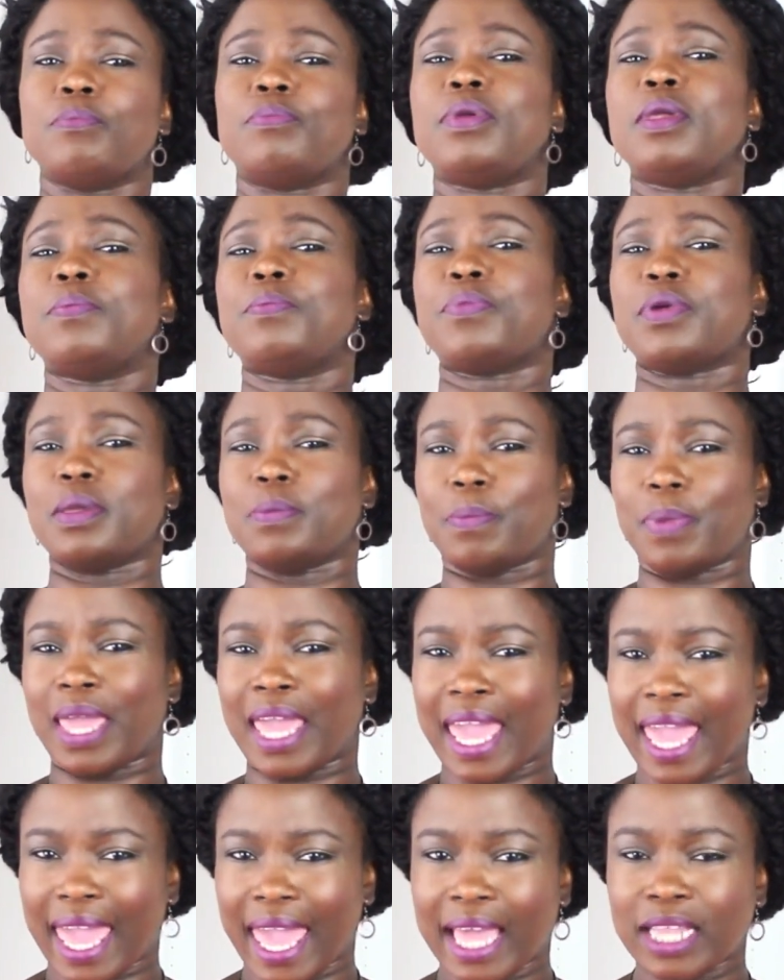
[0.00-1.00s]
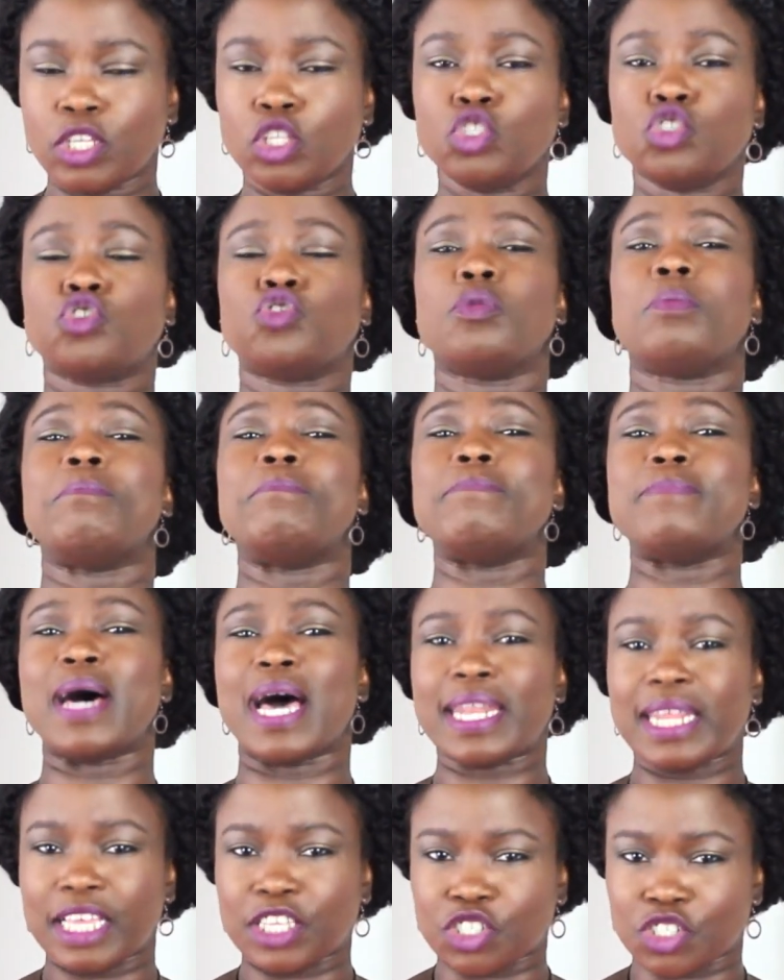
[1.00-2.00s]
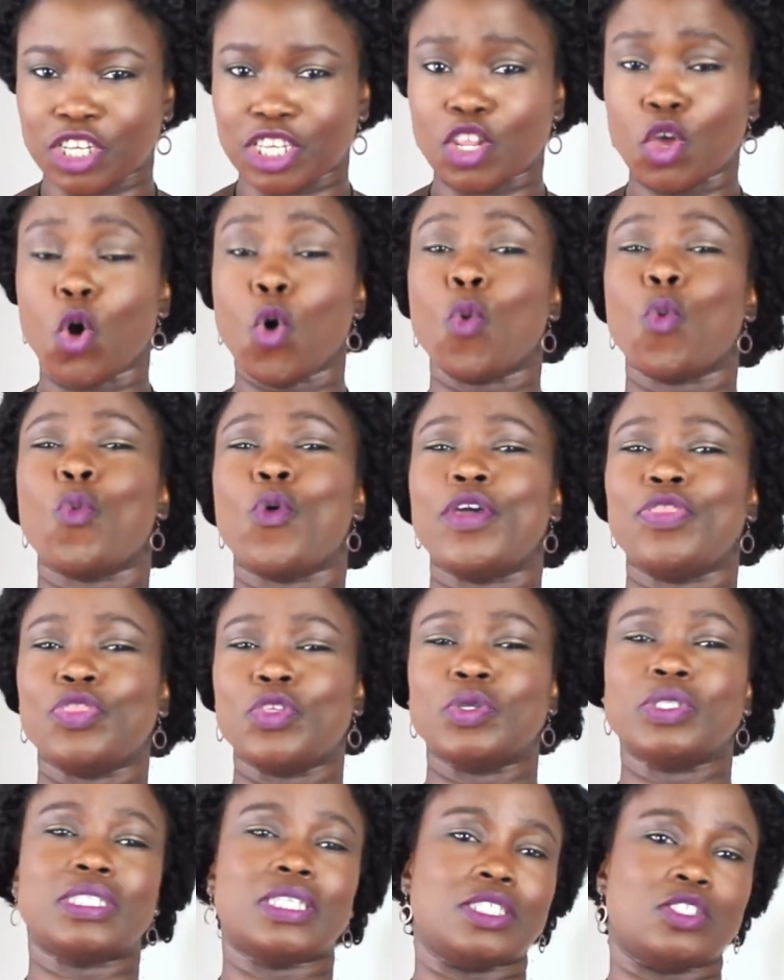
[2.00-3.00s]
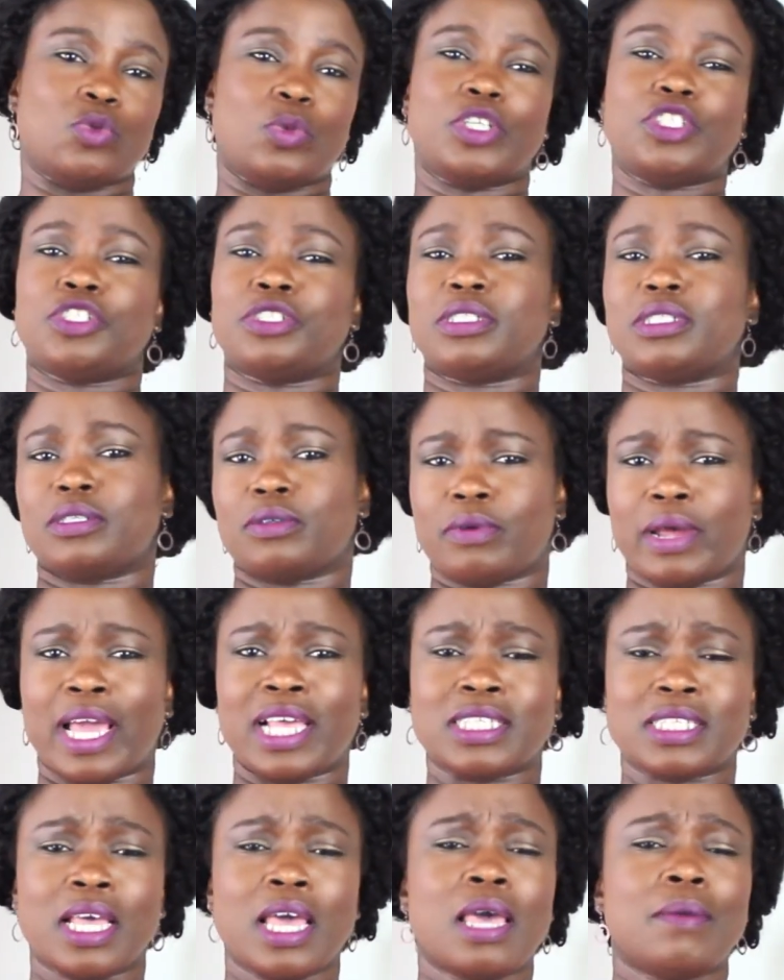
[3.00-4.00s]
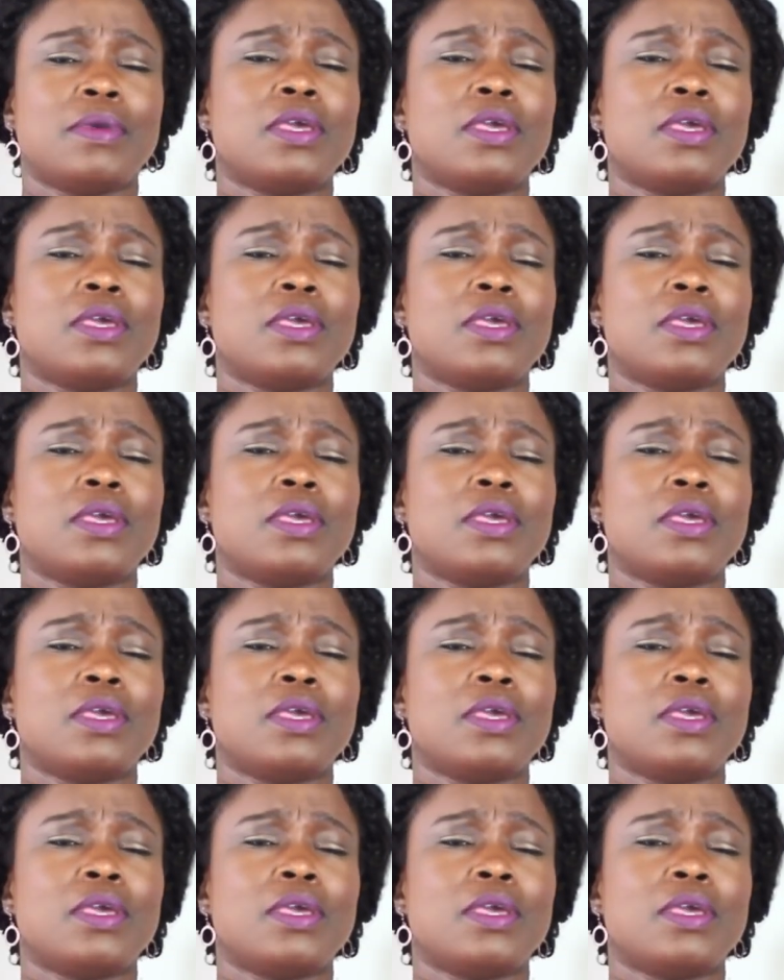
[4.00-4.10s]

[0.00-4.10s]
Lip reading: Be prepared to manage it when those situations arise.